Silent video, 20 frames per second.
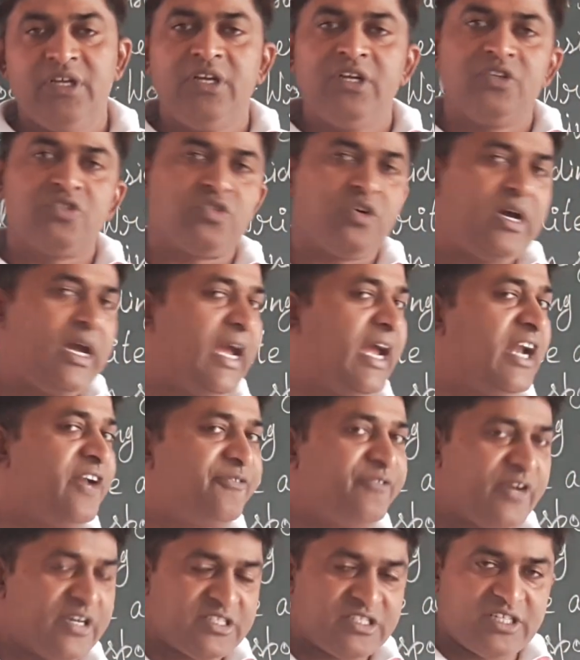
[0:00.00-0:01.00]
So at
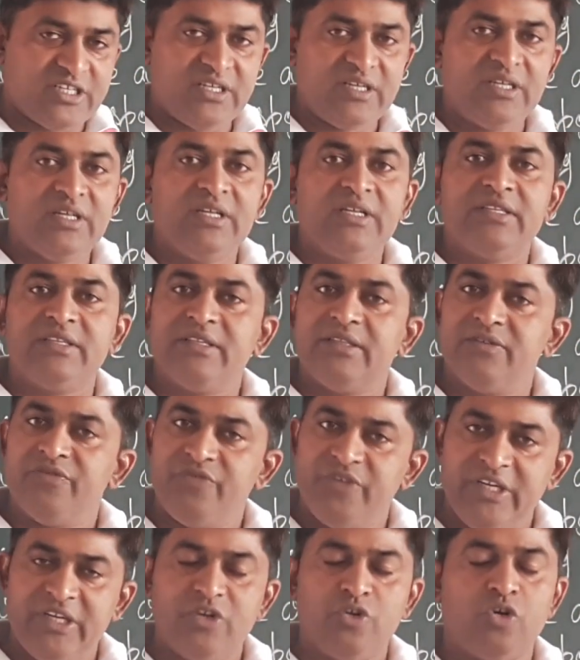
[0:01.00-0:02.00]
first
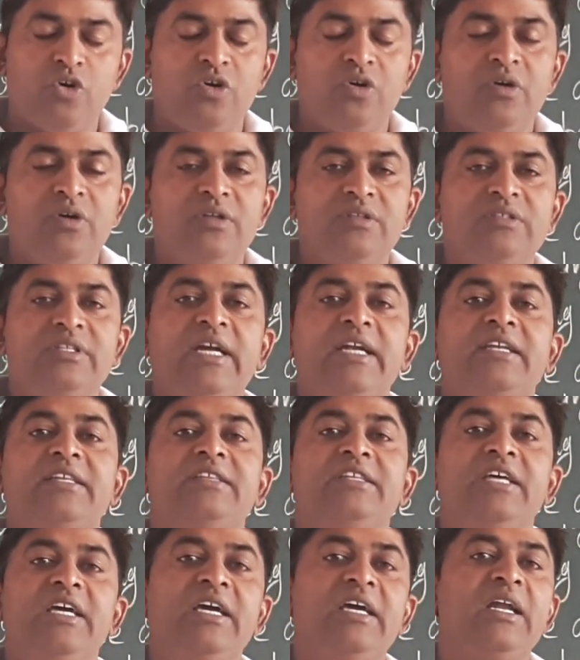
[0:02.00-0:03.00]
we know that
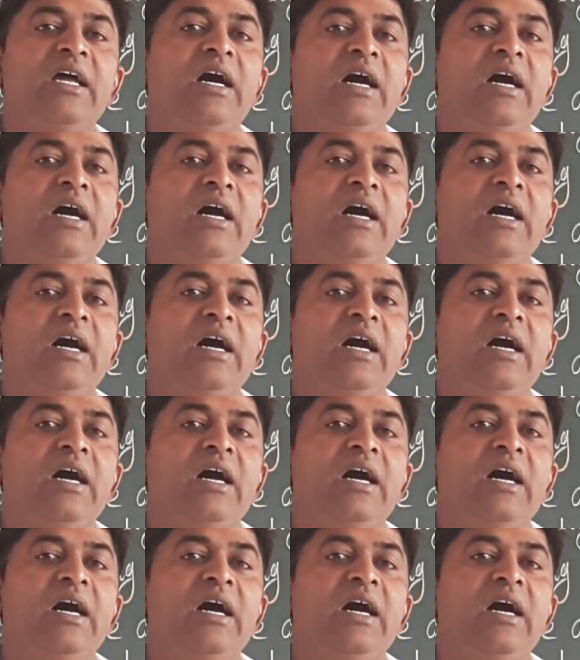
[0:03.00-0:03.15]
there